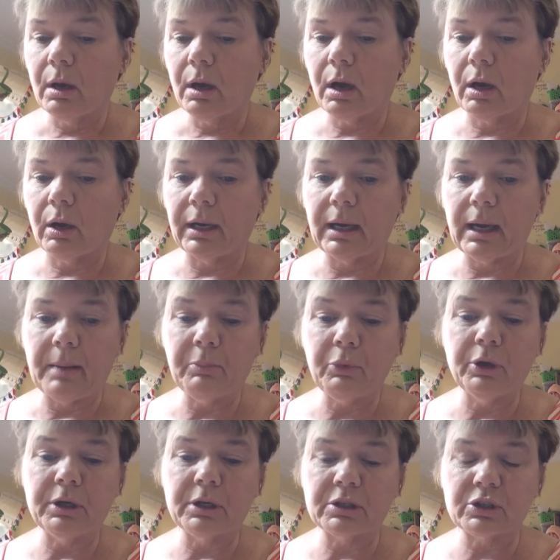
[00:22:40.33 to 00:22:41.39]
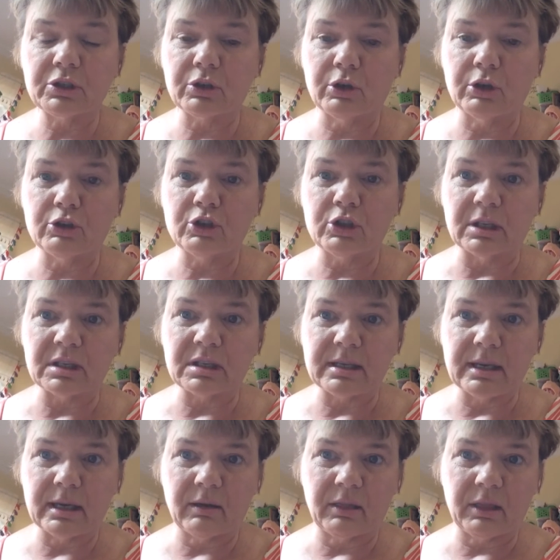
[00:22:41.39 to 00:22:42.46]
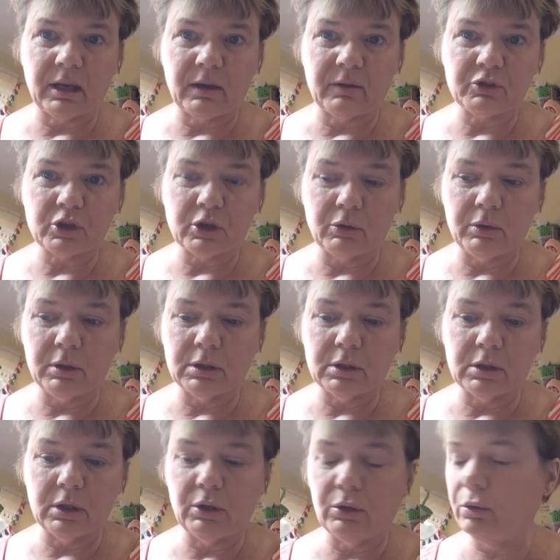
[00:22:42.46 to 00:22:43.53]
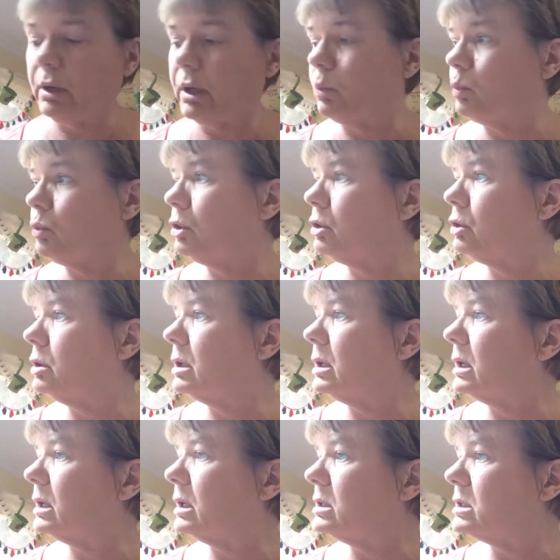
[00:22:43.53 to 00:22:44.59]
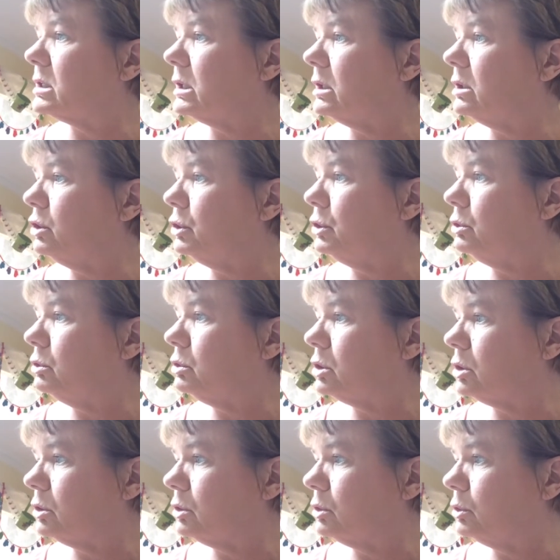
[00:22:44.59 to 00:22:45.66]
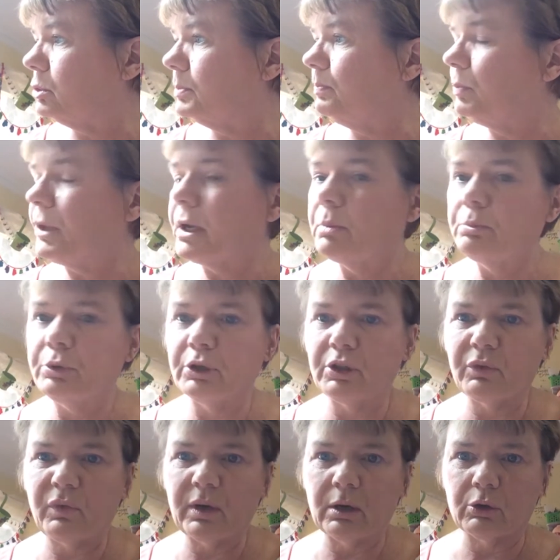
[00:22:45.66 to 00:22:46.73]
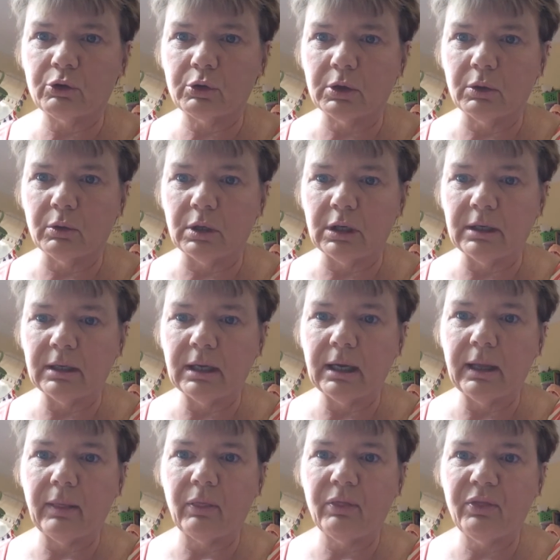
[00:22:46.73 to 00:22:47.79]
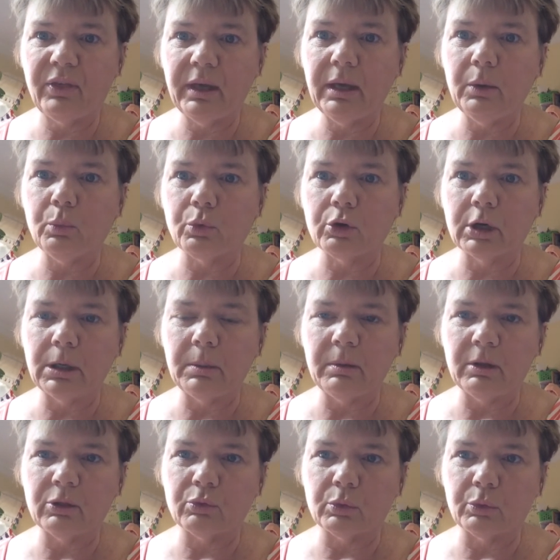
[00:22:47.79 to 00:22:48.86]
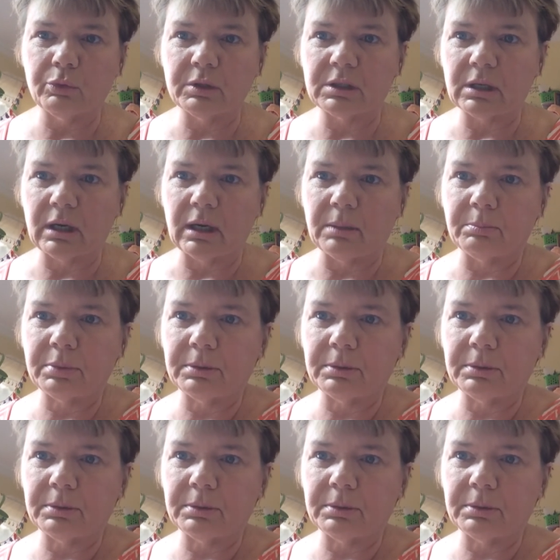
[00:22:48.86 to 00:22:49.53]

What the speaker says: Alright, I'm going to serge this now that I've shown it to you, and we're going to continue to put the Velcro on, and then we're going to be through the top.